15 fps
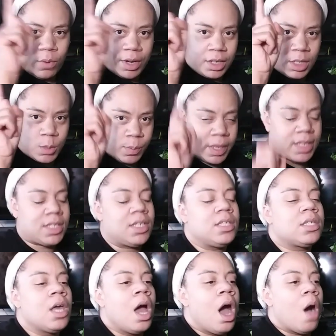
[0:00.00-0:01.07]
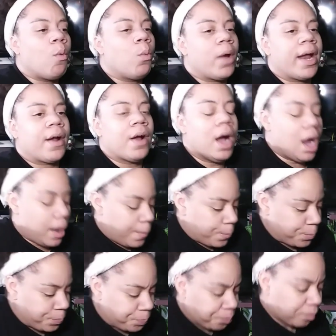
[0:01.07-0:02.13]
of these places where
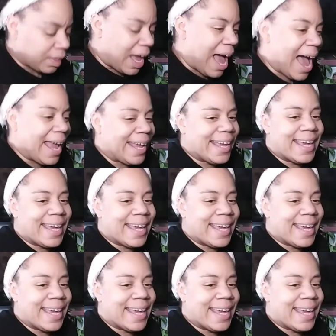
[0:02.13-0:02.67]
I